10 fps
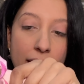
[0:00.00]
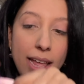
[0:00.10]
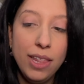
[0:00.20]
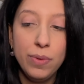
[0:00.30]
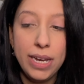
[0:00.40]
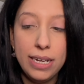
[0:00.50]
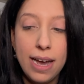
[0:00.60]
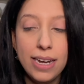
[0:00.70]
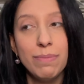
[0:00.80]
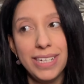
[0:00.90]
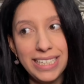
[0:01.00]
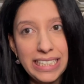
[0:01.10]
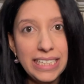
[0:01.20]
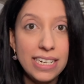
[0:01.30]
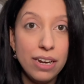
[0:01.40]
and then when I got it, I'm like, oh,
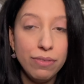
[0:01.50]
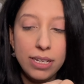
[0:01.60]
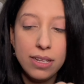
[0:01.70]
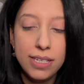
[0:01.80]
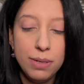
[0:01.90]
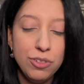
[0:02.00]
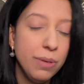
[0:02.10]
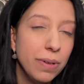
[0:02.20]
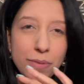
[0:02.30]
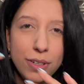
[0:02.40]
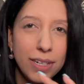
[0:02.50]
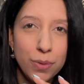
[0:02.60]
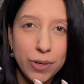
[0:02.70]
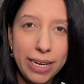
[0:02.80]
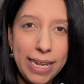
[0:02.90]
they're not really the same shade, but I'm still gonna
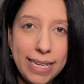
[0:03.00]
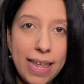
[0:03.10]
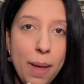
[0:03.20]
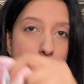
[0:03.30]
wear it like that.